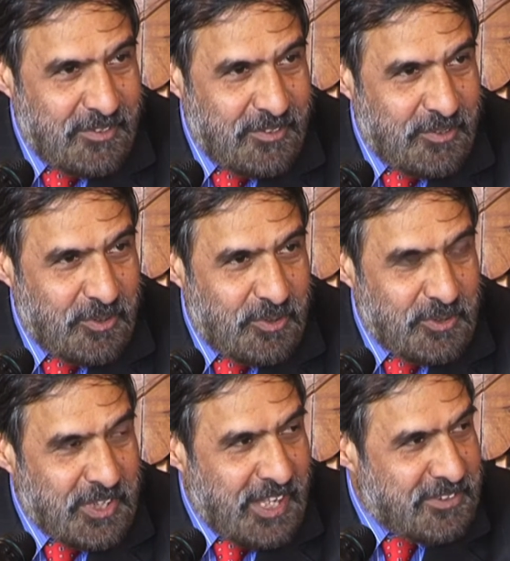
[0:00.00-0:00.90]
So
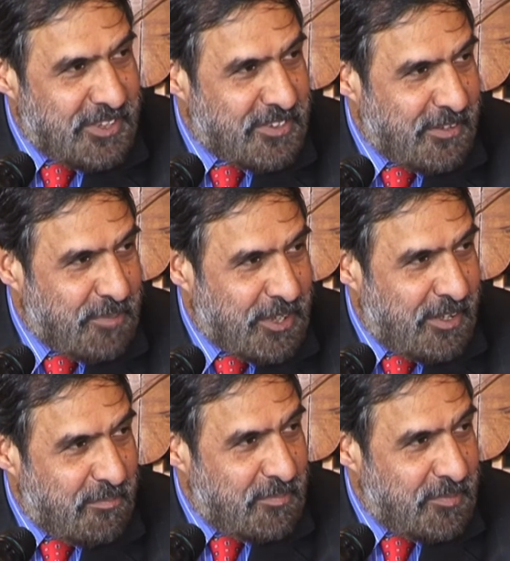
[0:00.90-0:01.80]
those gadgets have
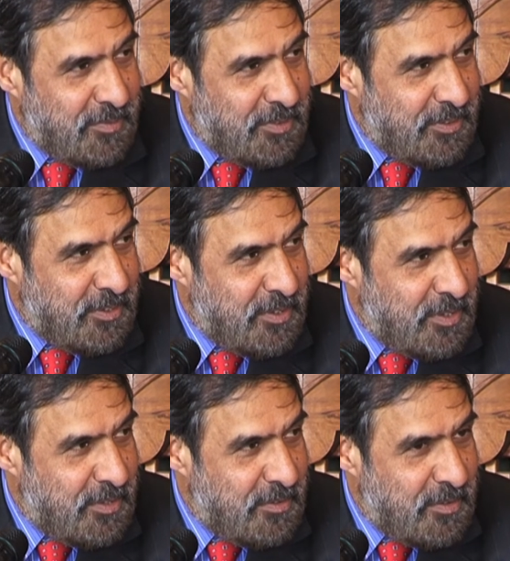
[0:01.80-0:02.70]
become
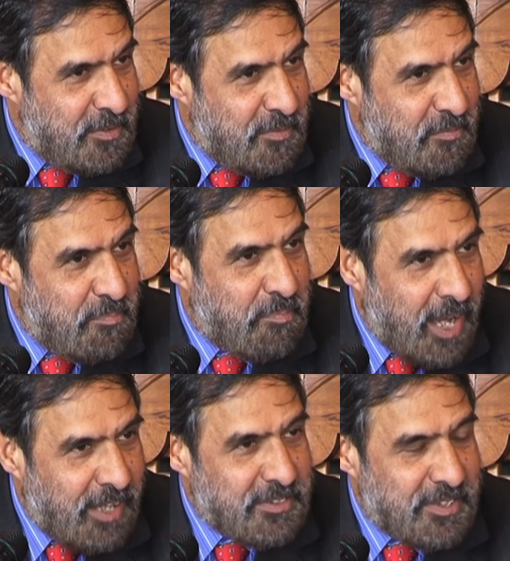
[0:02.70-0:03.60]

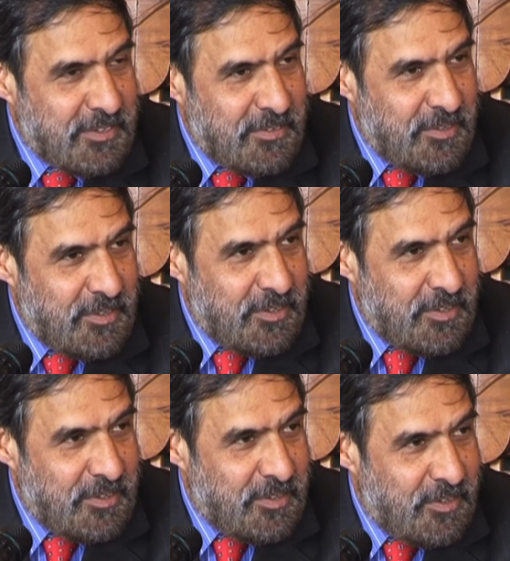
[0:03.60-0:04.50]
part
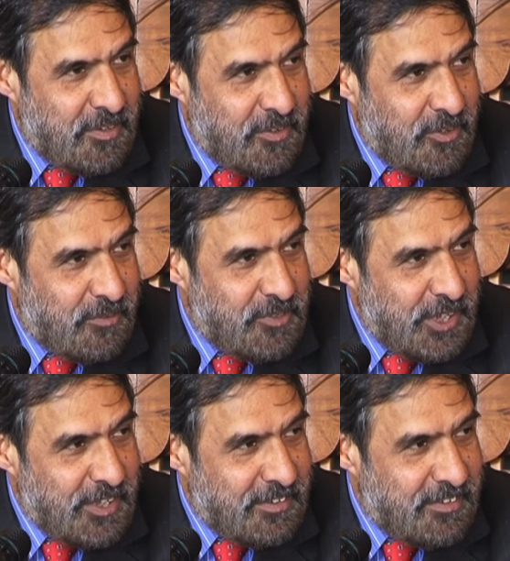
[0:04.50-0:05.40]
of
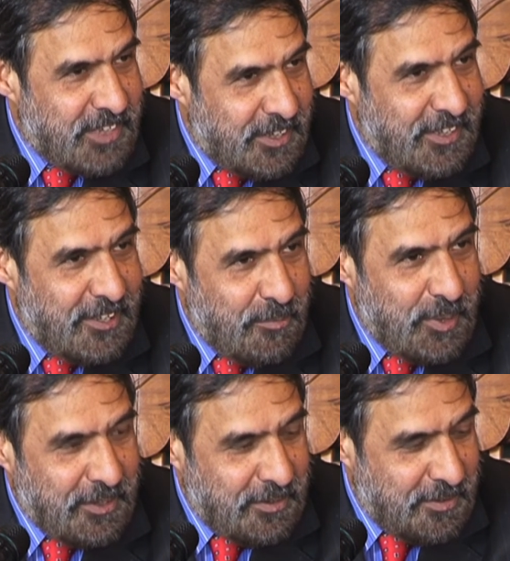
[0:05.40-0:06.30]
daily
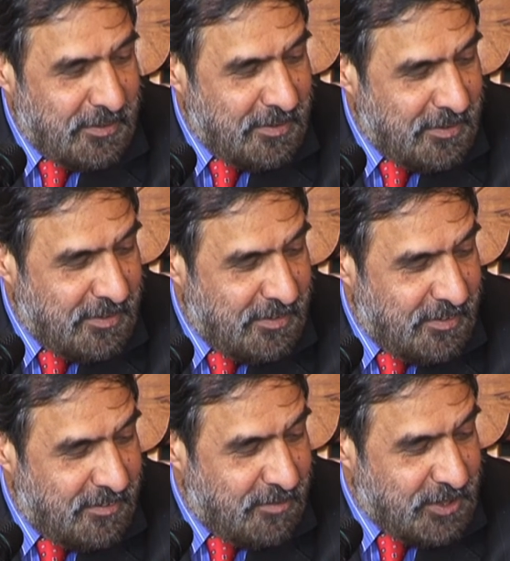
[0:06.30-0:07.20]
living,
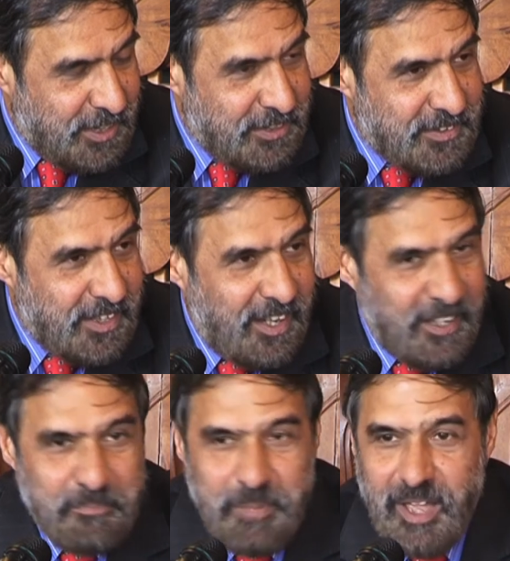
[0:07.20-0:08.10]
whether it's the
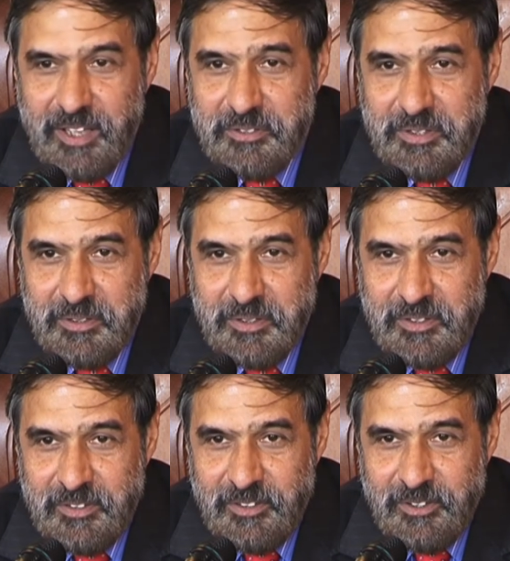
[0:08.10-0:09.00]
iPad
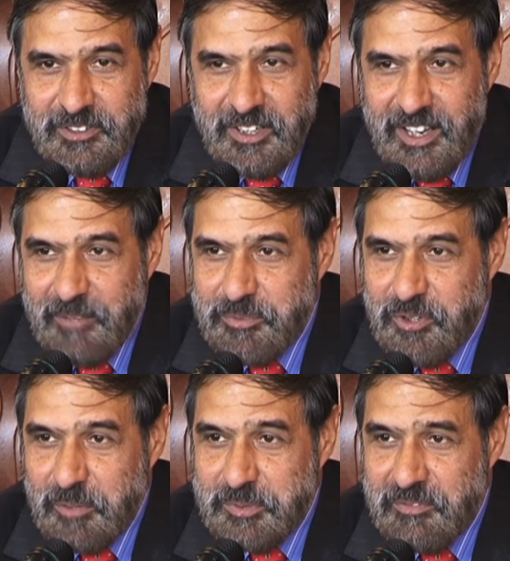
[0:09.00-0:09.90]
or the
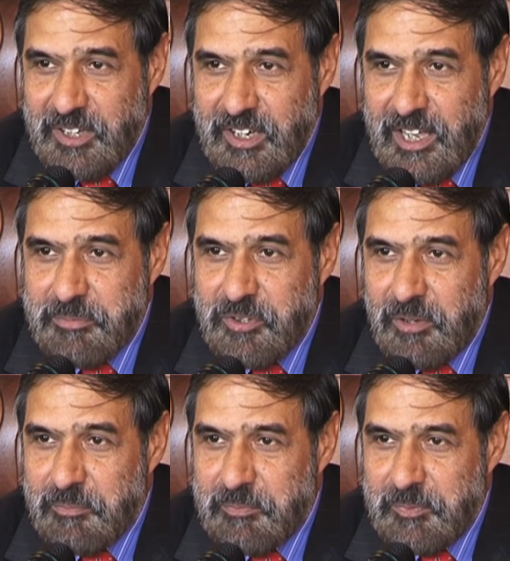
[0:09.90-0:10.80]
laptops. Even
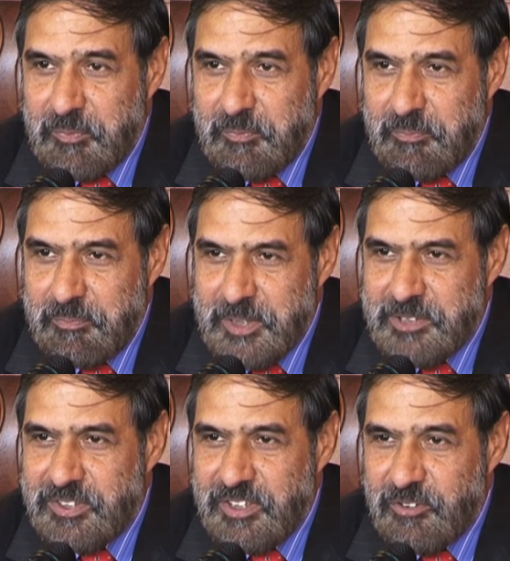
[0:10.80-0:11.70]
laptop,
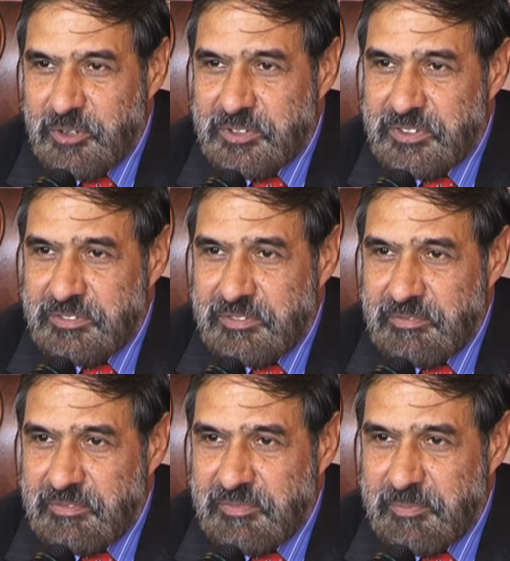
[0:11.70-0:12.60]
PC looks
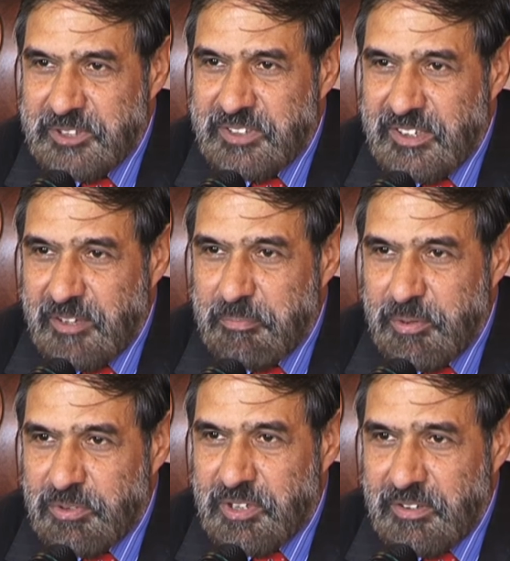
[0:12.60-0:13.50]
personal
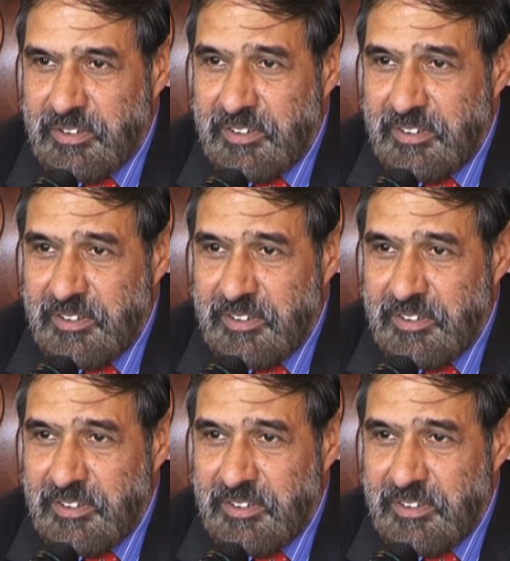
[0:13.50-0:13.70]
computer,